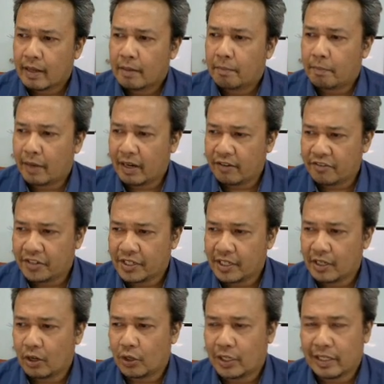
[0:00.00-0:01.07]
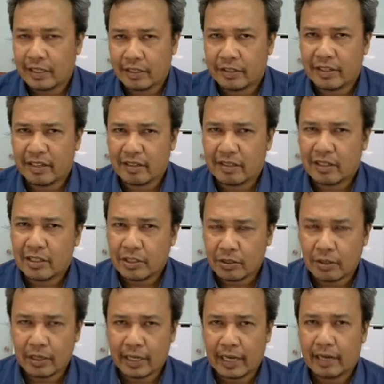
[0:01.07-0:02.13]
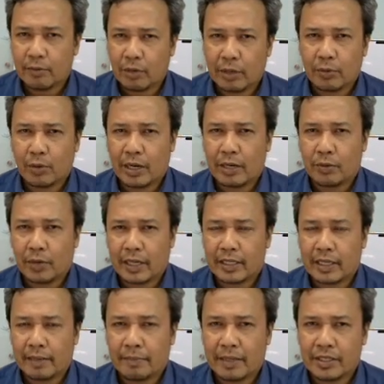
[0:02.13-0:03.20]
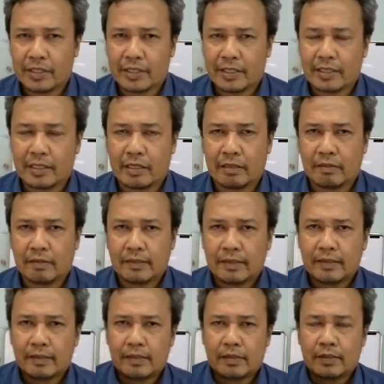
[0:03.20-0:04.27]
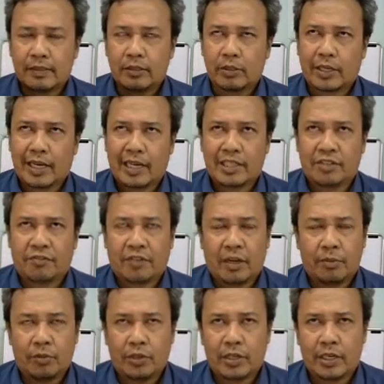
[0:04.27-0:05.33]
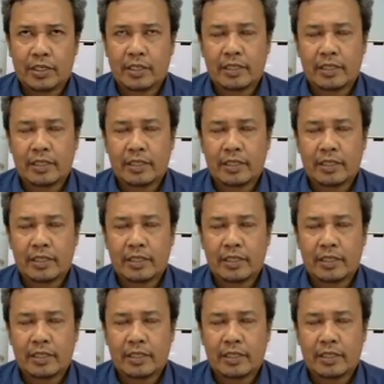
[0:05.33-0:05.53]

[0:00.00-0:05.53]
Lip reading: beneficial or deleterious. So again, what I mentioned just now, you classify mutations,